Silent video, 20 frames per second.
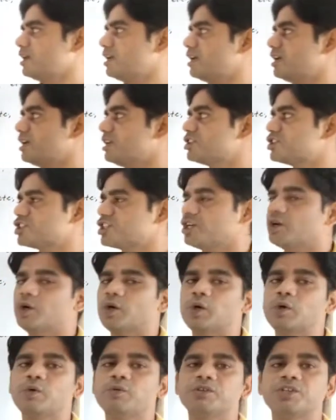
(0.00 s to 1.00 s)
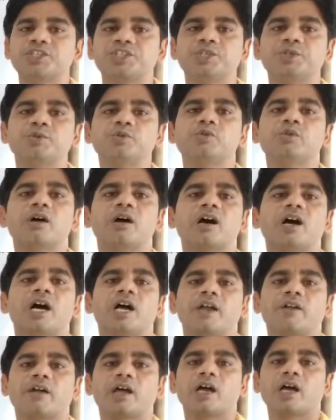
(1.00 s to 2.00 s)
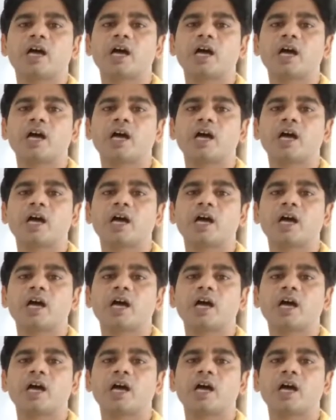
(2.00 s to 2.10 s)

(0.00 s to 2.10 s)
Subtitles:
HOUR,